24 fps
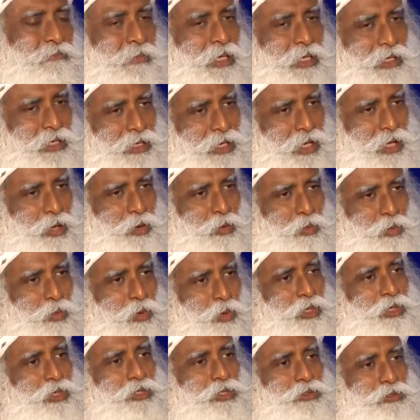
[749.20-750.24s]
But now
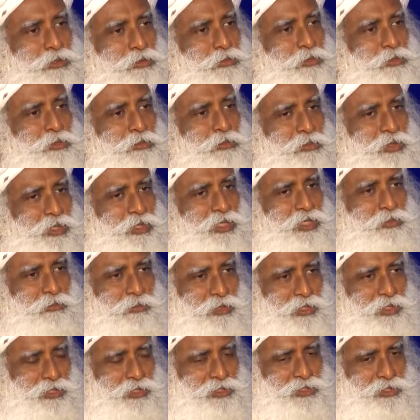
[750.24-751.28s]
what a human being
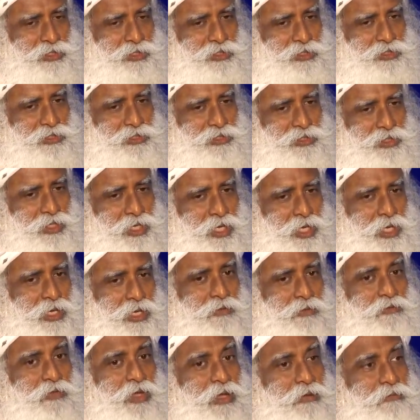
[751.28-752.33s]
means is,
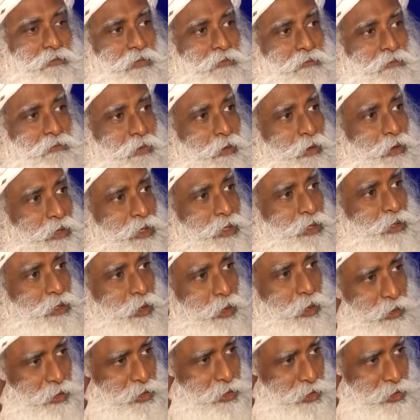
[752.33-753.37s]
we have evolved a
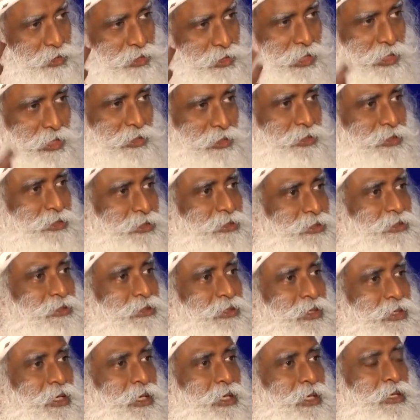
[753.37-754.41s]
consciousness.
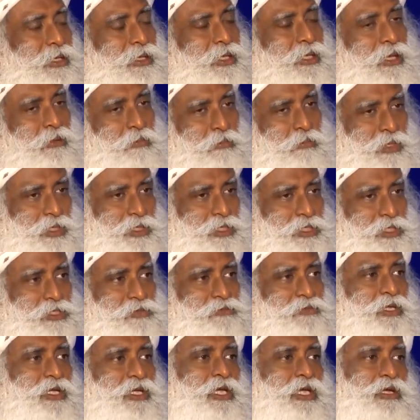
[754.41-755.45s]
That
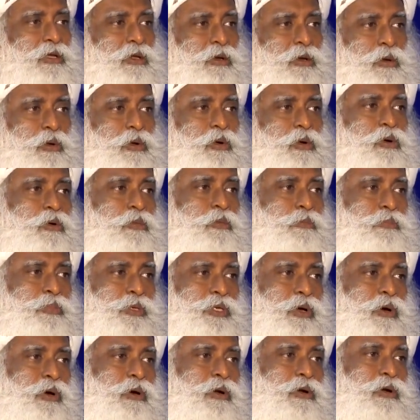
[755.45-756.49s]
means we can go
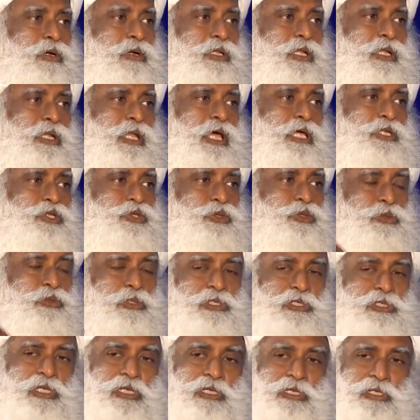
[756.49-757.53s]
beyond the
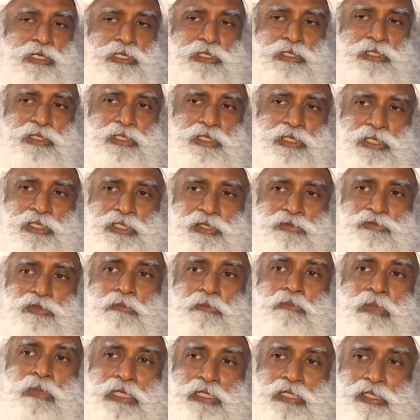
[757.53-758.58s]
natural tendencies of the
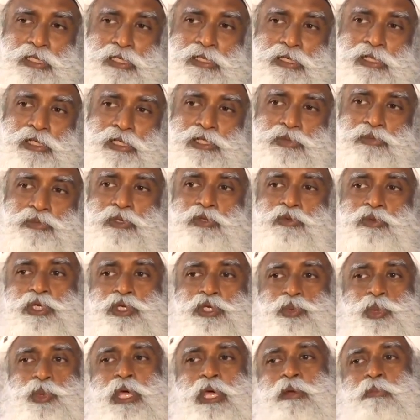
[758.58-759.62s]
materials with
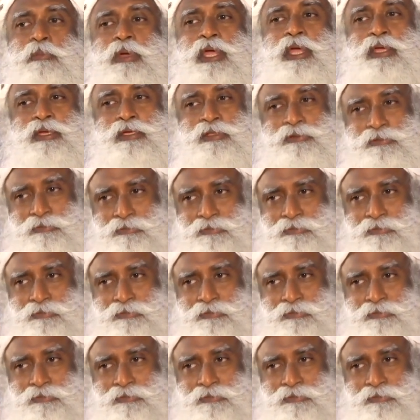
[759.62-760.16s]
which we are made.